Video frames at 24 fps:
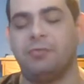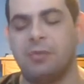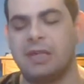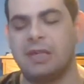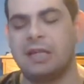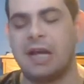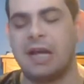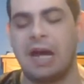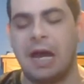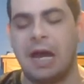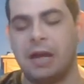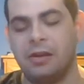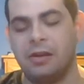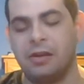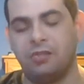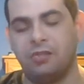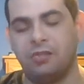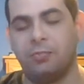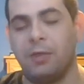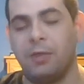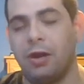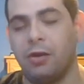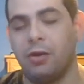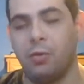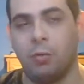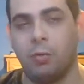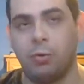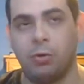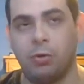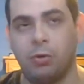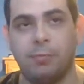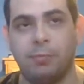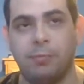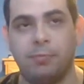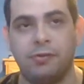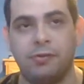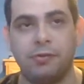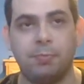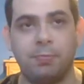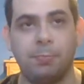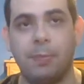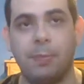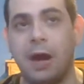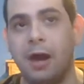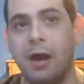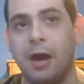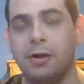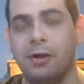We got Mario World, Super
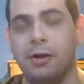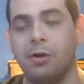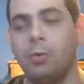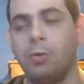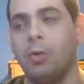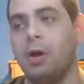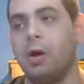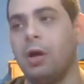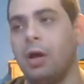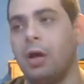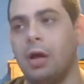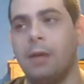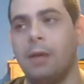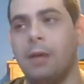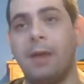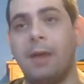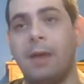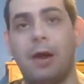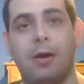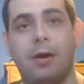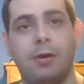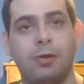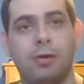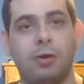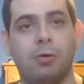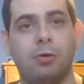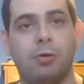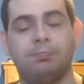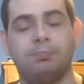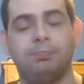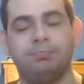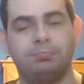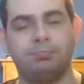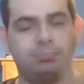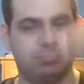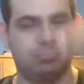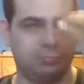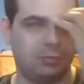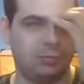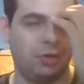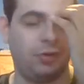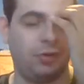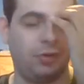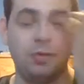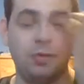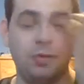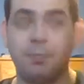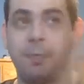Mario One, uh, Mario,
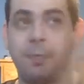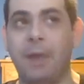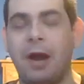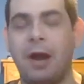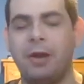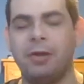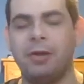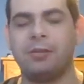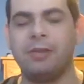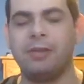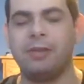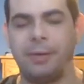uh, Super Mario.